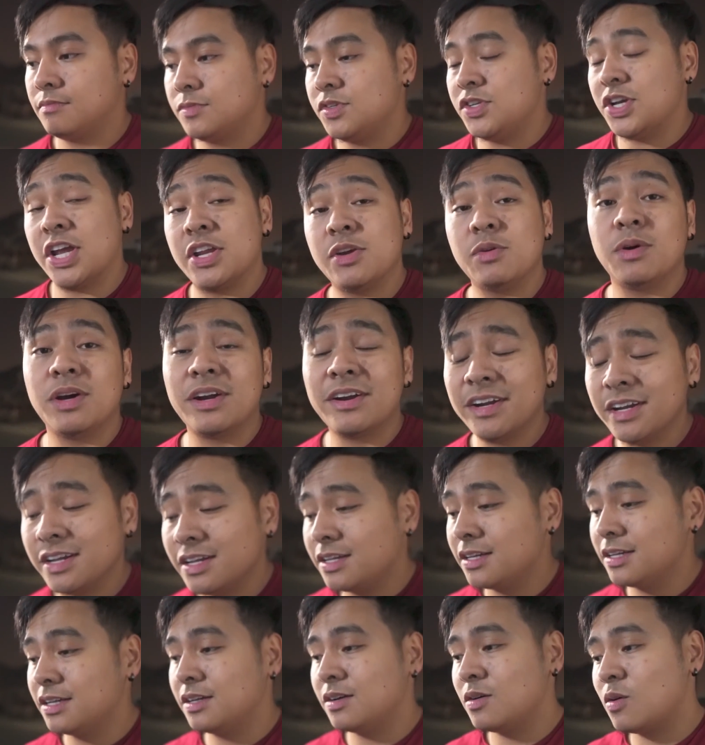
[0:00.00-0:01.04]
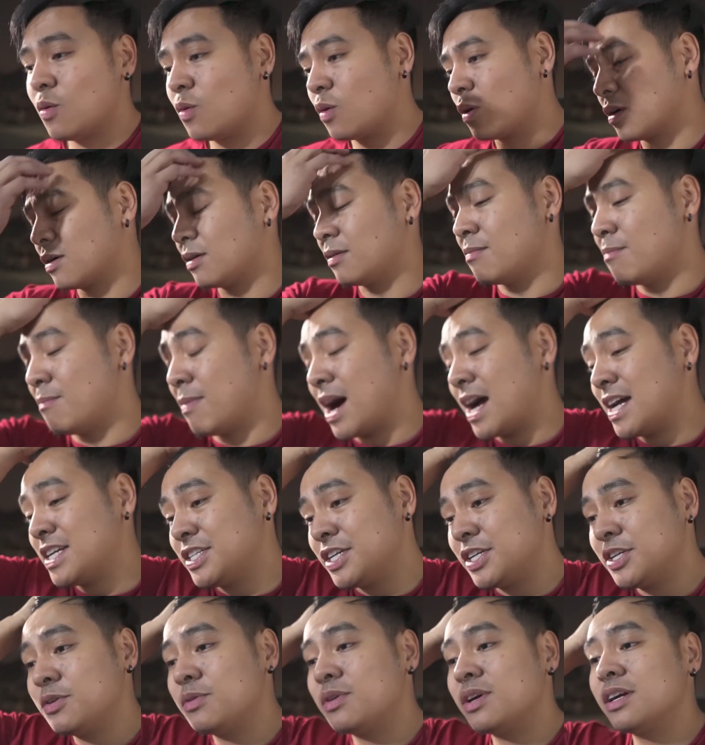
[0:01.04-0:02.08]
January or by
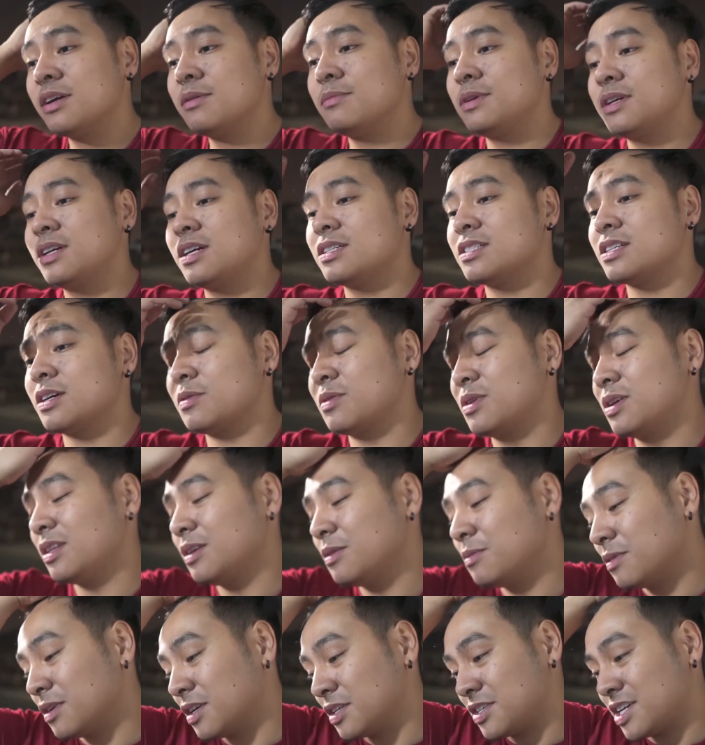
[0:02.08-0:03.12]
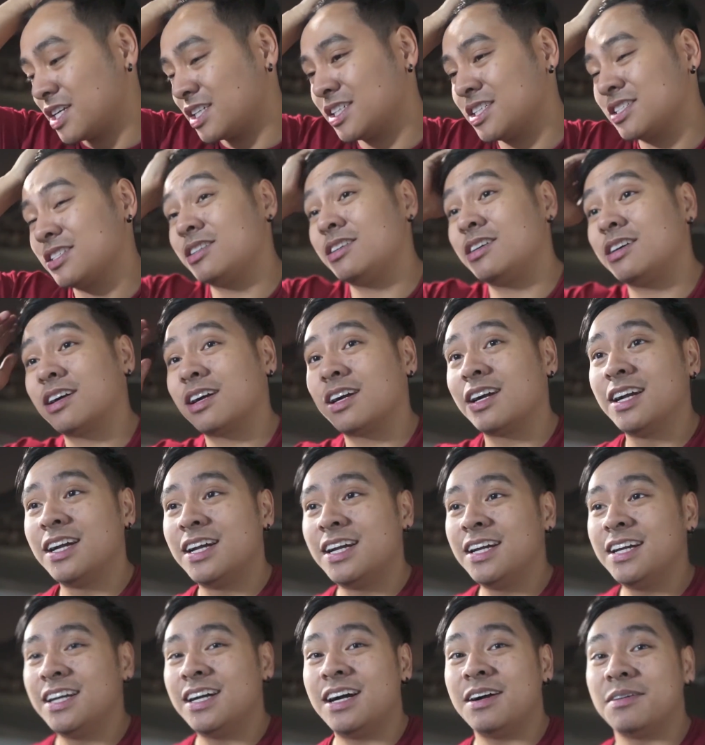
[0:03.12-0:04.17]
January, because I really want to track this car.
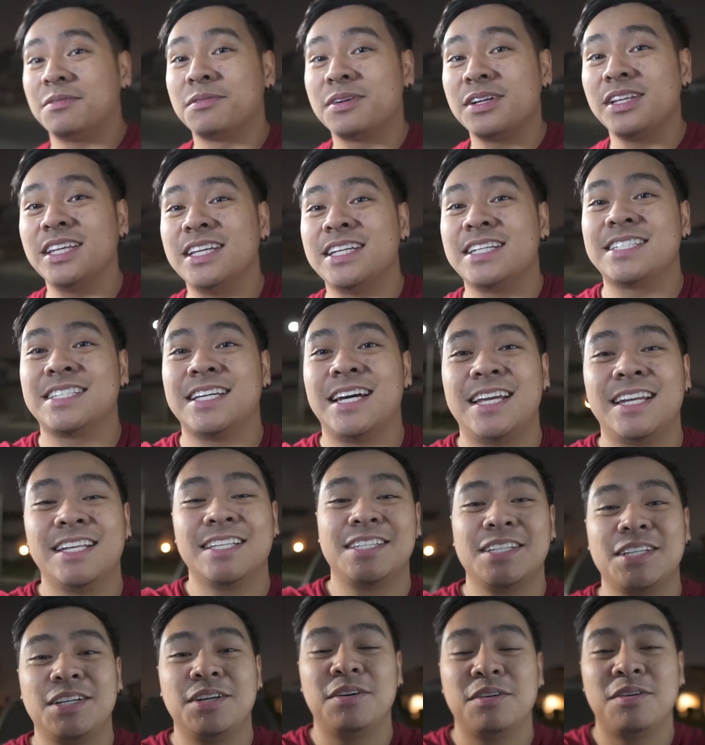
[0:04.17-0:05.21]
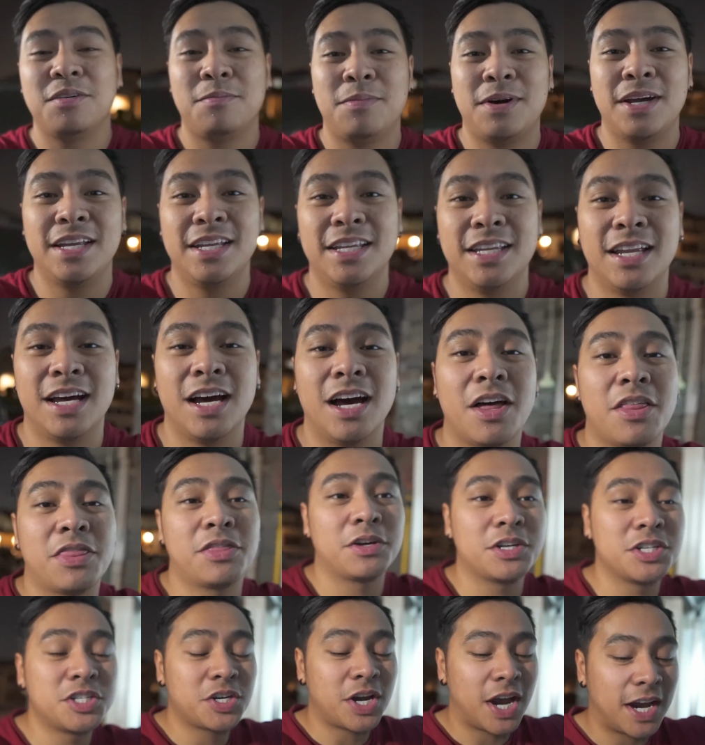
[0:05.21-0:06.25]
I'm really excited to go on my
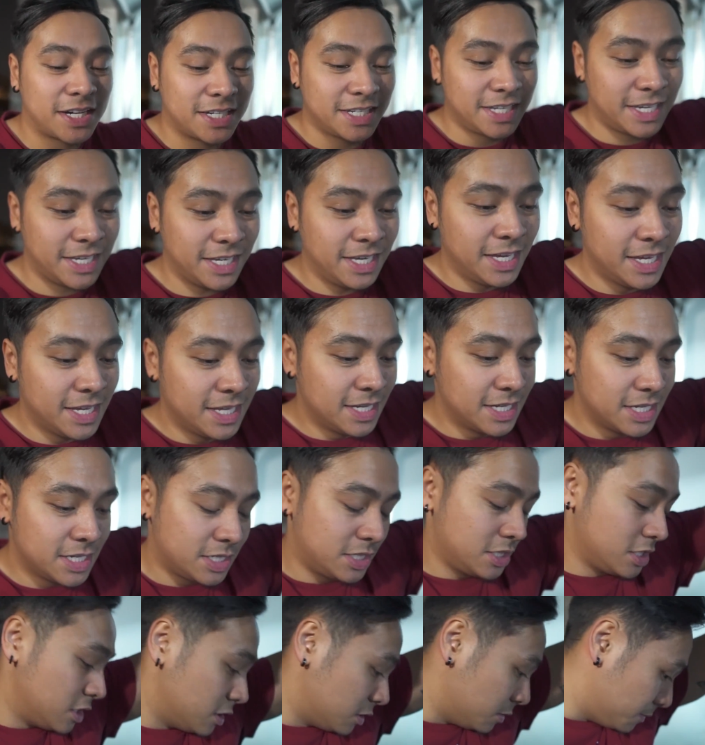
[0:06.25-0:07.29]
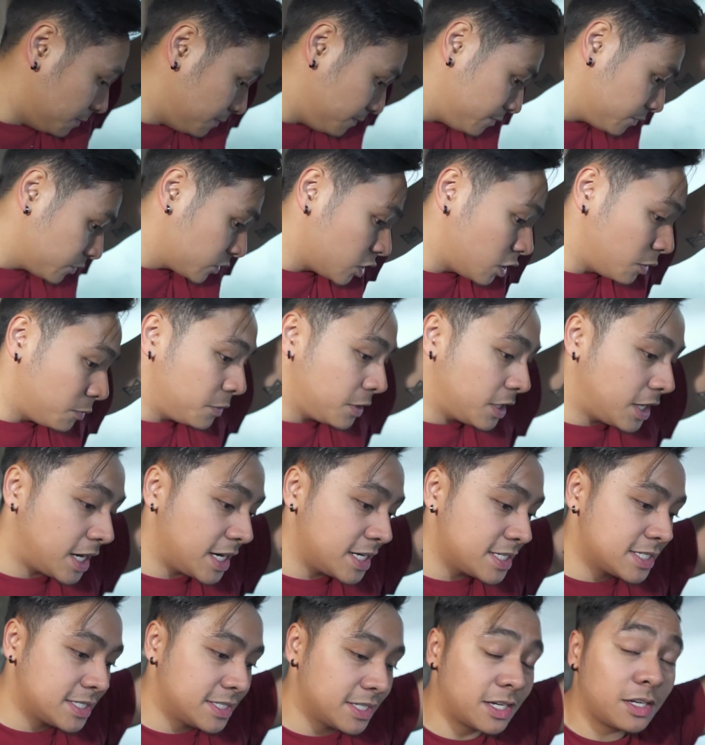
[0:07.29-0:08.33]
third track day. So hope you
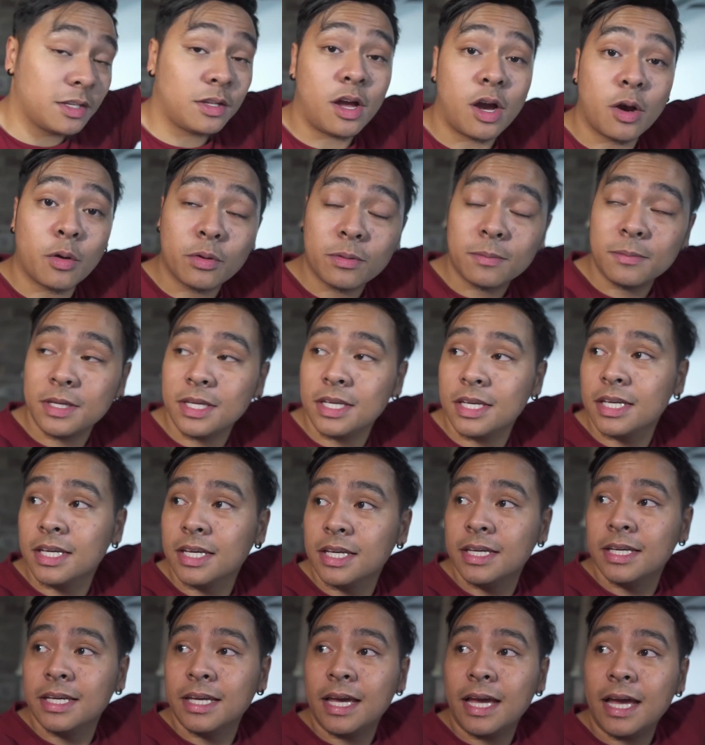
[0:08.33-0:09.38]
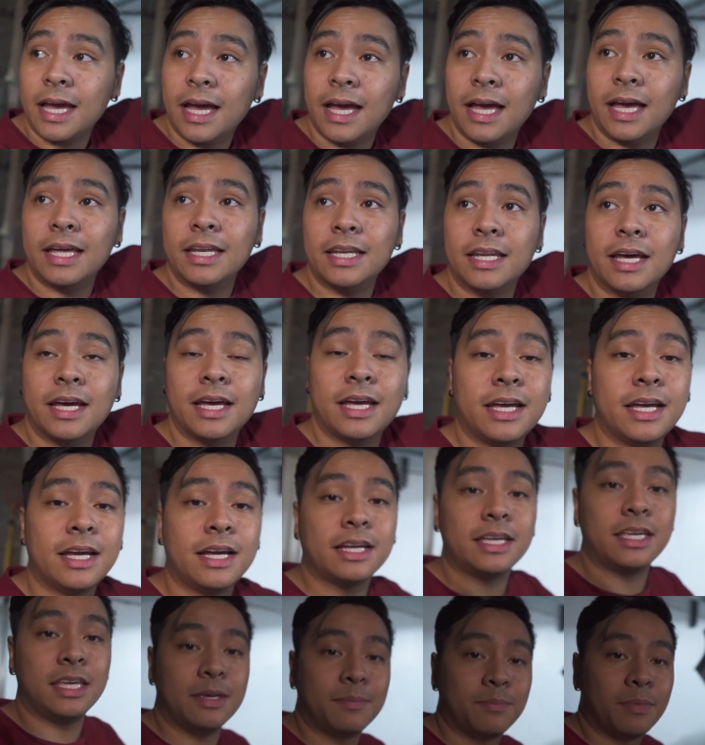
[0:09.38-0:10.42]
guys stick along with me and
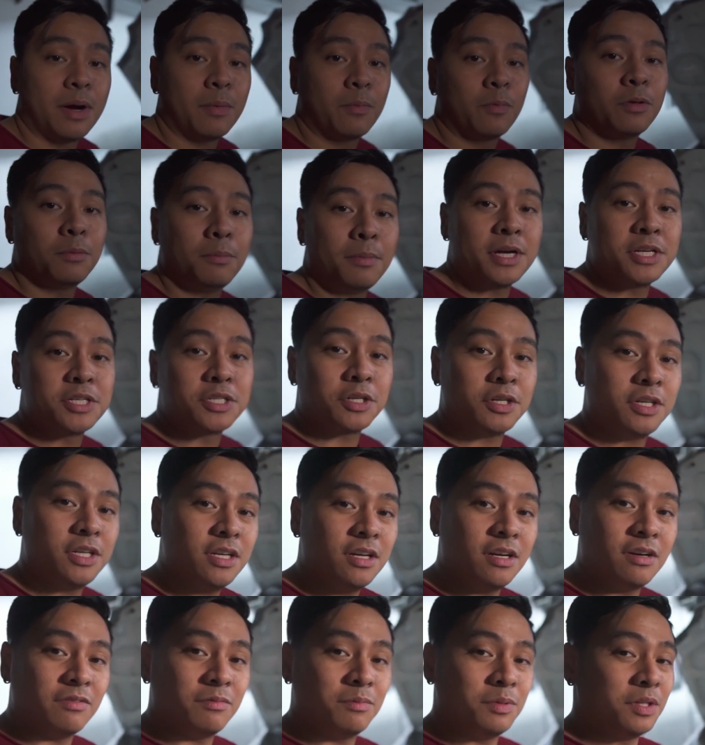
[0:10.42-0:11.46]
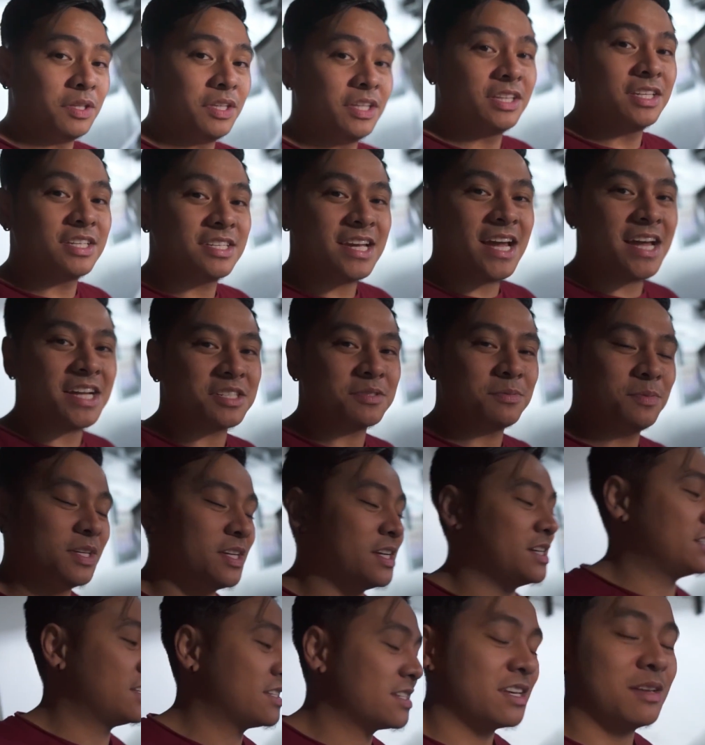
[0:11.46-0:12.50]
keep up with my journey of building this hatch,
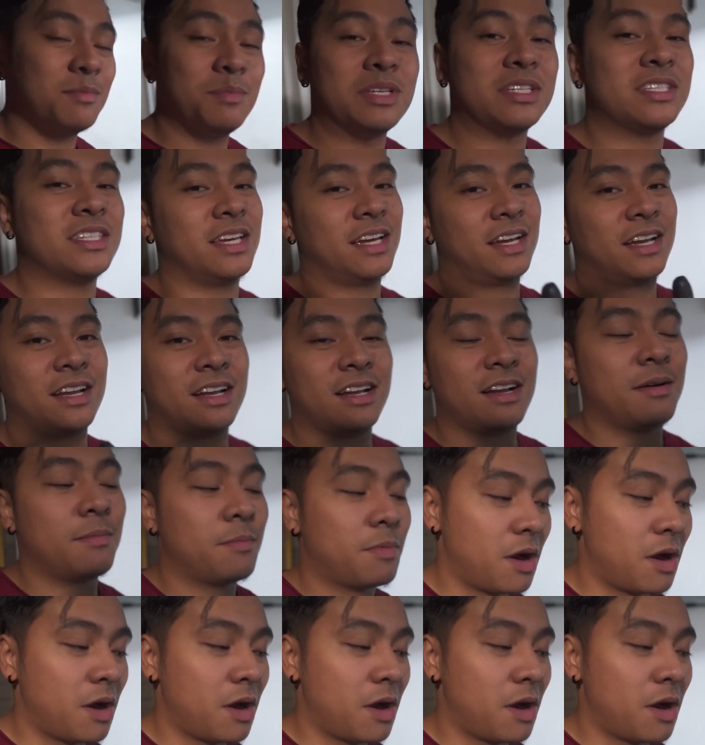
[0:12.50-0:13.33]
because it's gonna be sick, I